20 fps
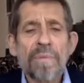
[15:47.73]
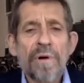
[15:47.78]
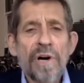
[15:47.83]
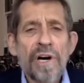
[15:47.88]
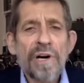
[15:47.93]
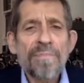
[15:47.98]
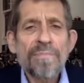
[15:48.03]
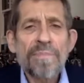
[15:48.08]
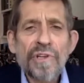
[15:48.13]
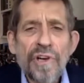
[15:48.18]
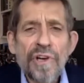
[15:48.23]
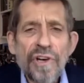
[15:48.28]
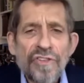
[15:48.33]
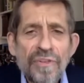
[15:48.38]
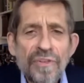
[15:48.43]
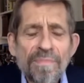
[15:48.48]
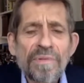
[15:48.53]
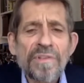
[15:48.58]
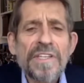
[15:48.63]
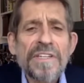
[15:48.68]
part because
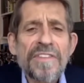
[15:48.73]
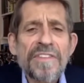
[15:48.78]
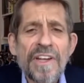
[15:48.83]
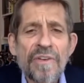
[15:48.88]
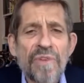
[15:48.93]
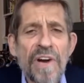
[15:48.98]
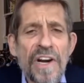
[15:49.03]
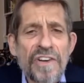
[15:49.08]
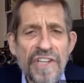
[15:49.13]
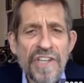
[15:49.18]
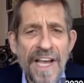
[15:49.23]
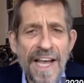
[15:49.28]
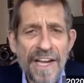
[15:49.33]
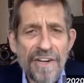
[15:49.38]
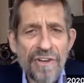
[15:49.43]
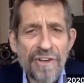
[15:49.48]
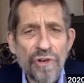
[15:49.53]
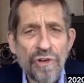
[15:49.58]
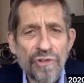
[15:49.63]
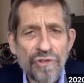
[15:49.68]
it believed that Russia had
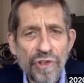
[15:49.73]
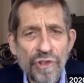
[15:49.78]
no